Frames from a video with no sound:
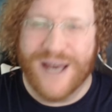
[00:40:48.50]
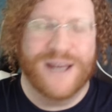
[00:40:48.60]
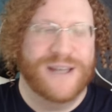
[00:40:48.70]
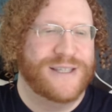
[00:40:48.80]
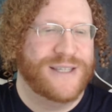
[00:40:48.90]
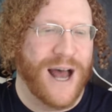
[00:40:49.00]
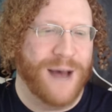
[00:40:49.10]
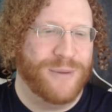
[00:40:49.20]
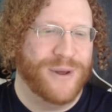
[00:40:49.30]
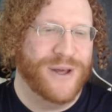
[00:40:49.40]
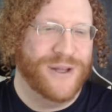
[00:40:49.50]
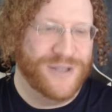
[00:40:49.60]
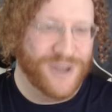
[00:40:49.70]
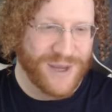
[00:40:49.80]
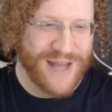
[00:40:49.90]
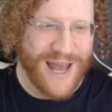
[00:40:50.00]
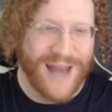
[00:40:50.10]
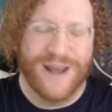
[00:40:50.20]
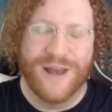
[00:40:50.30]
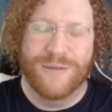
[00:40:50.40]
stop doing that.